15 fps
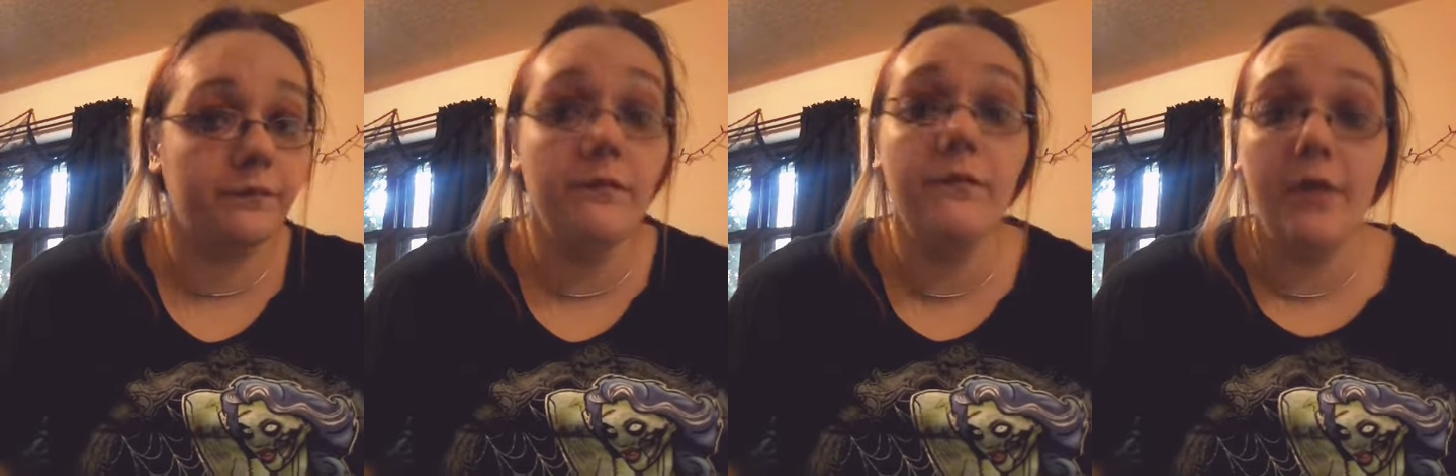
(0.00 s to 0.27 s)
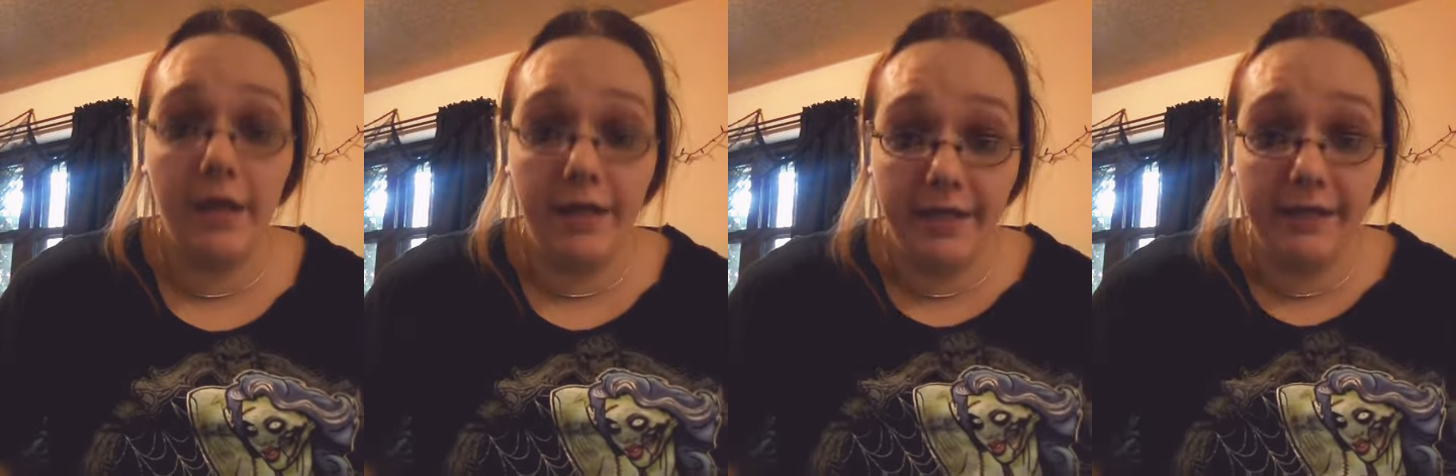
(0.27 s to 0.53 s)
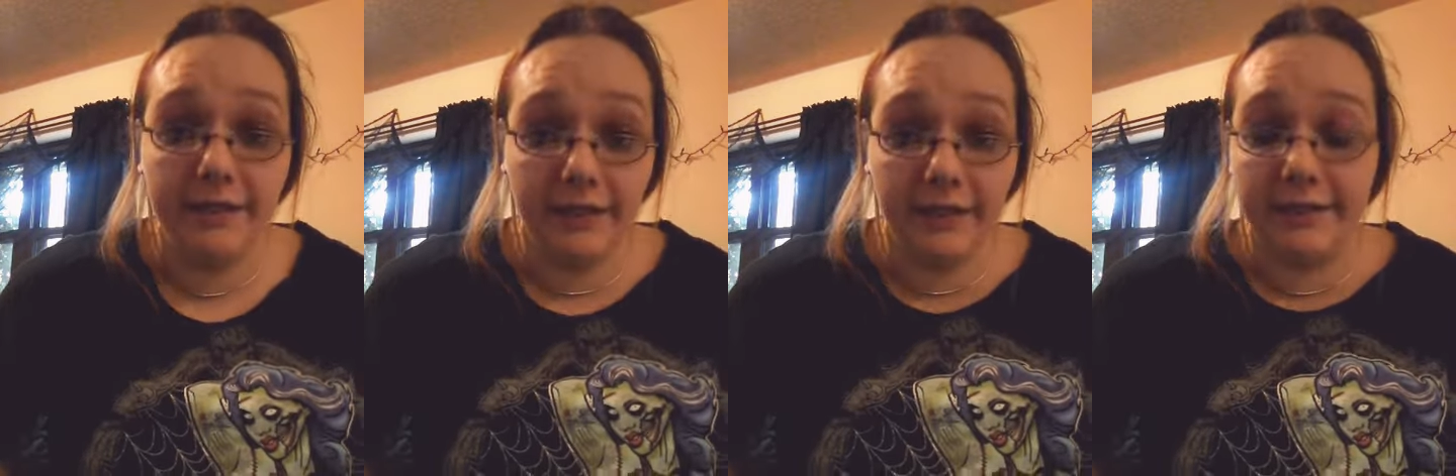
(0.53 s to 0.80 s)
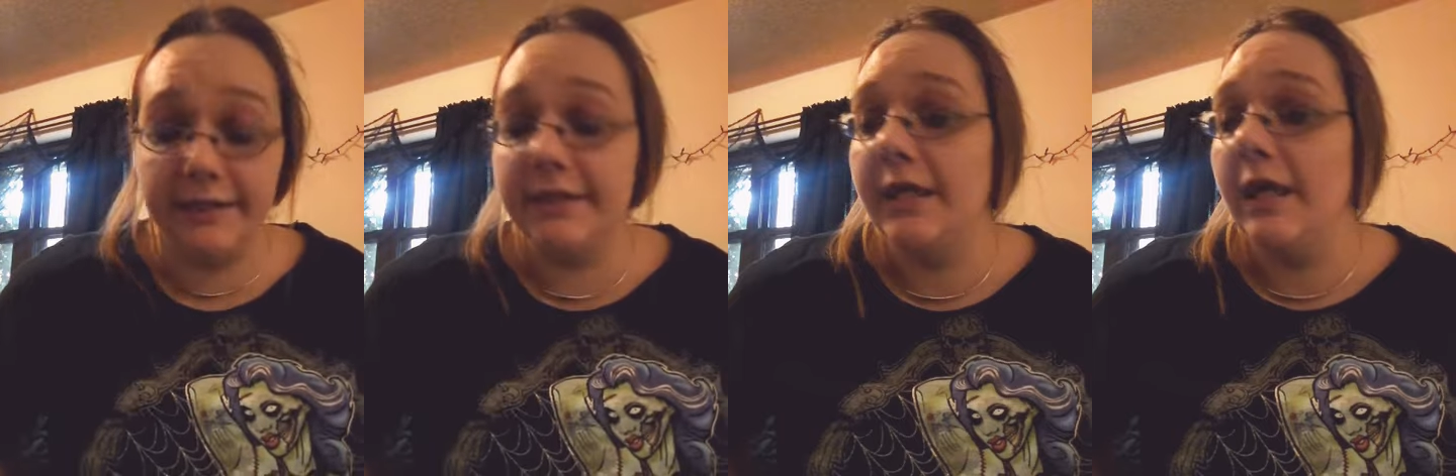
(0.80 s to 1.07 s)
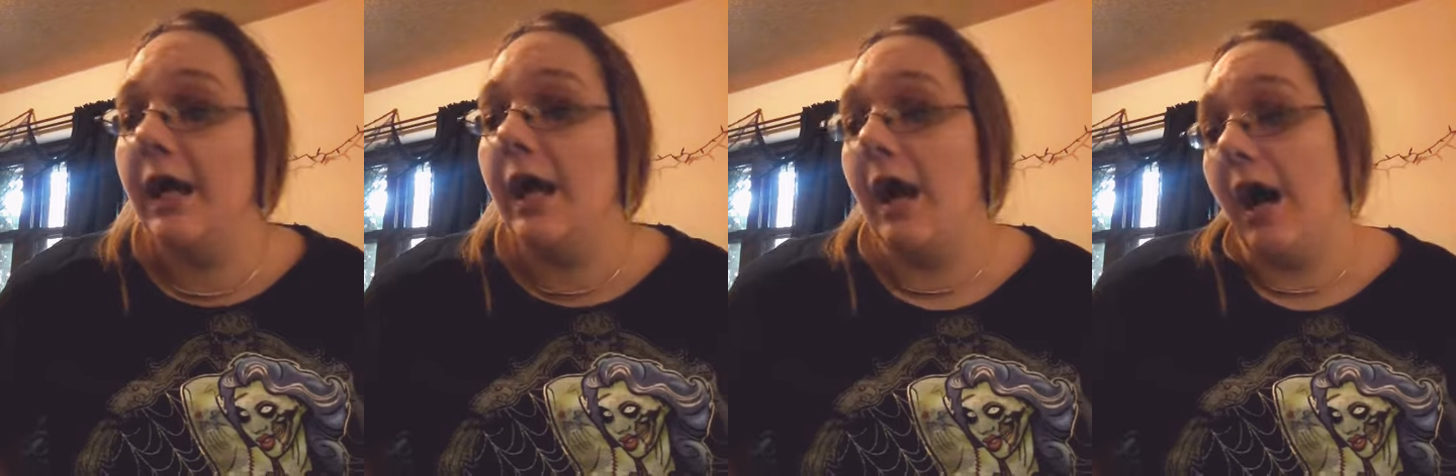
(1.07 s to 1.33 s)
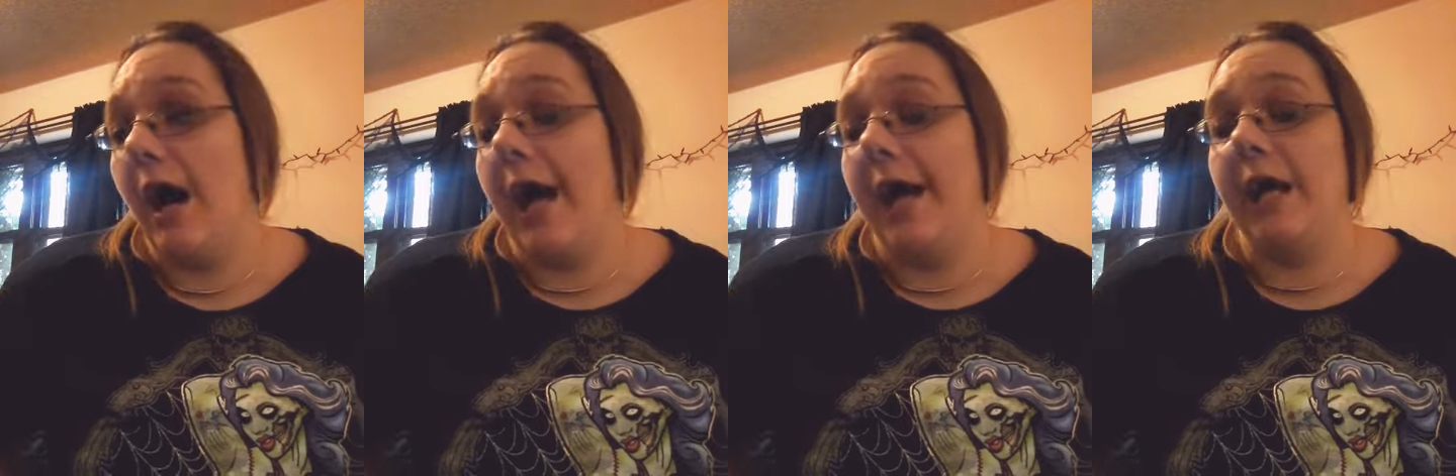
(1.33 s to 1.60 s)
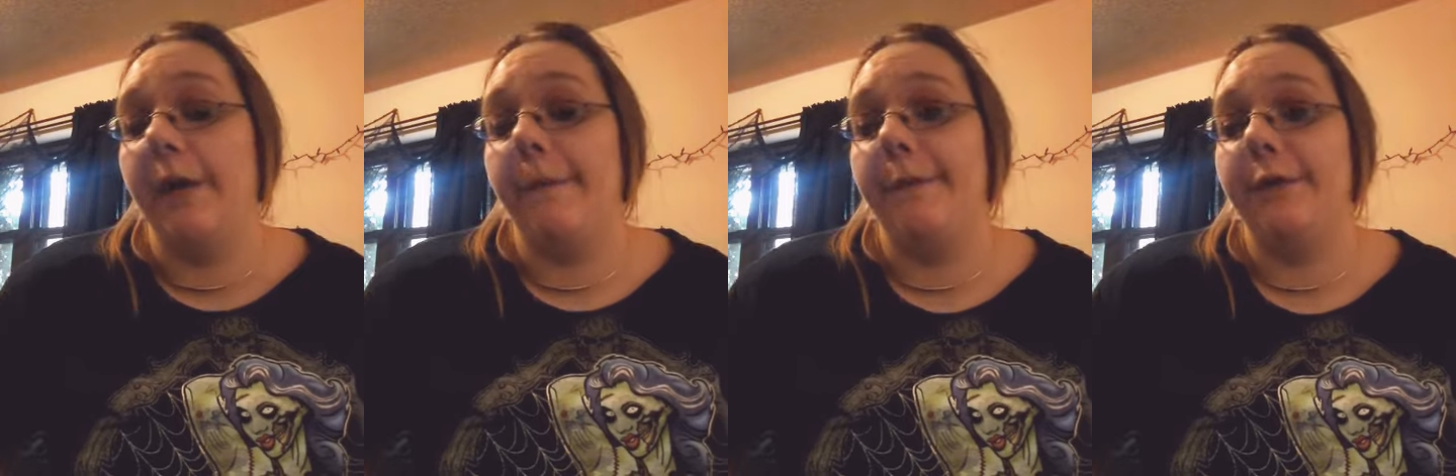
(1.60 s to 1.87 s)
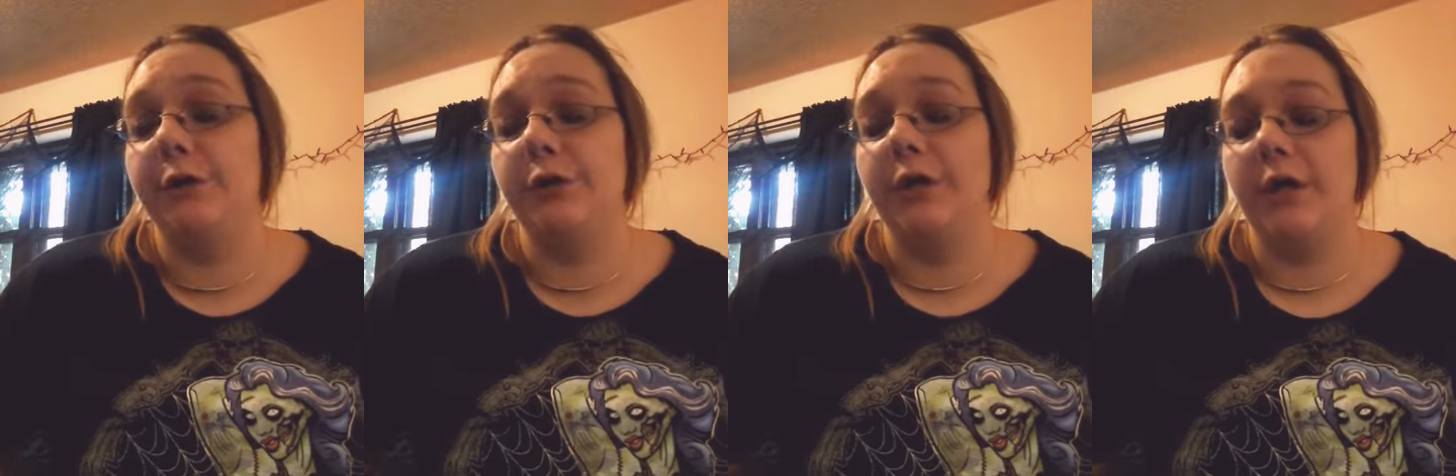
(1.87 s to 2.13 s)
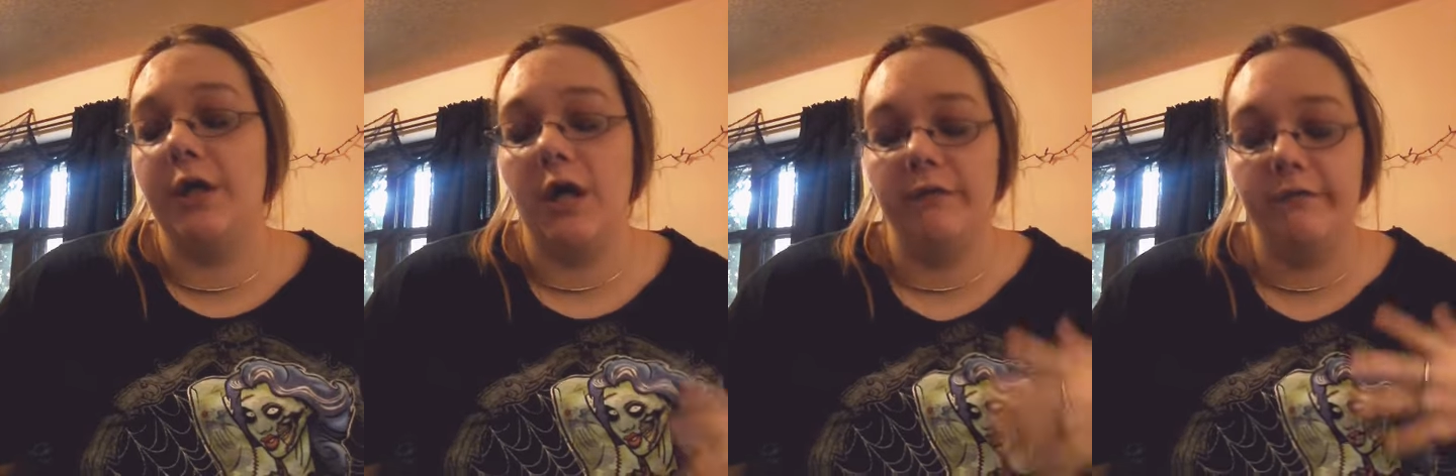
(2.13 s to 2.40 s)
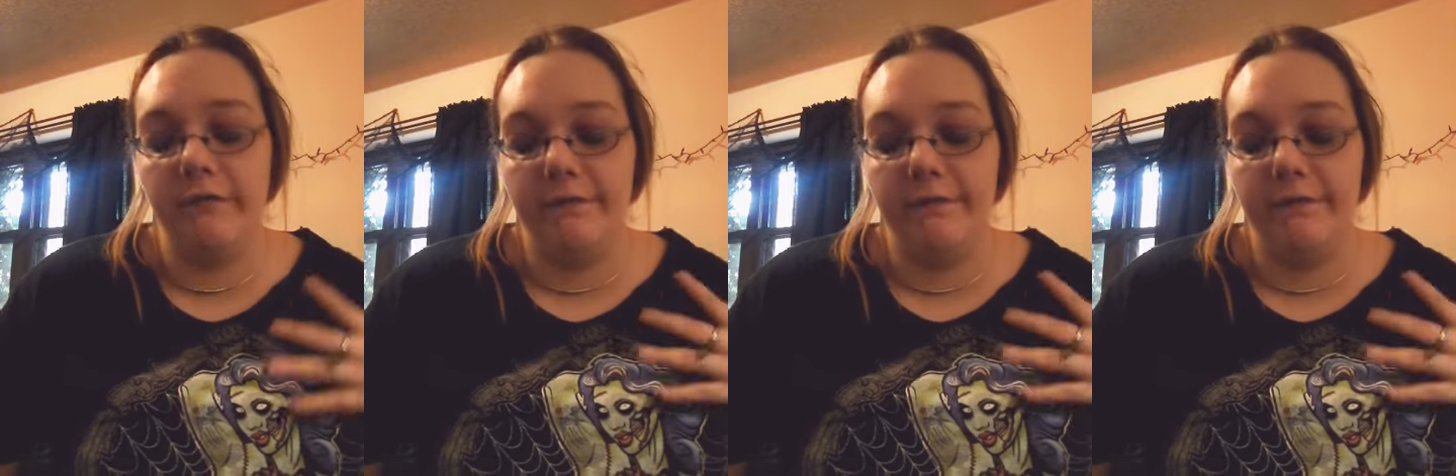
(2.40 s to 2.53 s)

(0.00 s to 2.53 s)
And it does. I got the trick off of